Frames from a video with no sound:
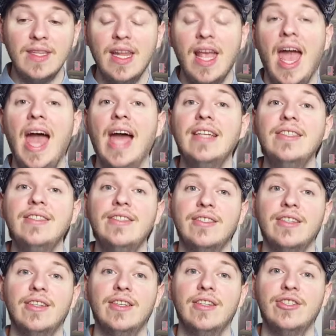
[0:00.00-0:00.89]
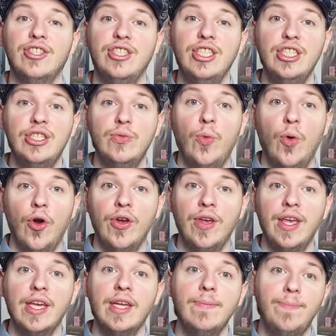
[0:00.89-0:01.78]
And she's
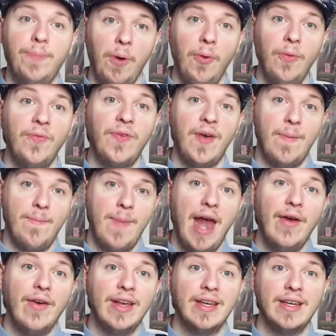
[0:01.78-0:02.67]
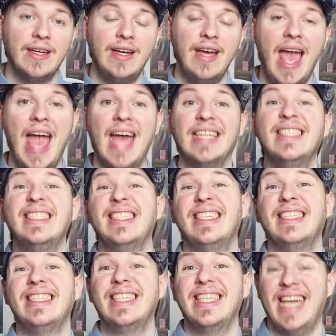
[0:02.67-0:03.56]
working in both America and
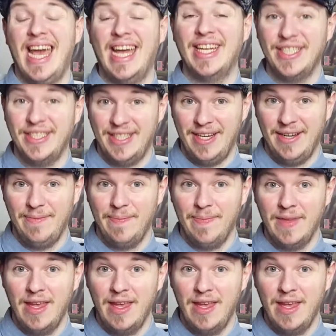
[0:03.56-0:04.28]
in Canada,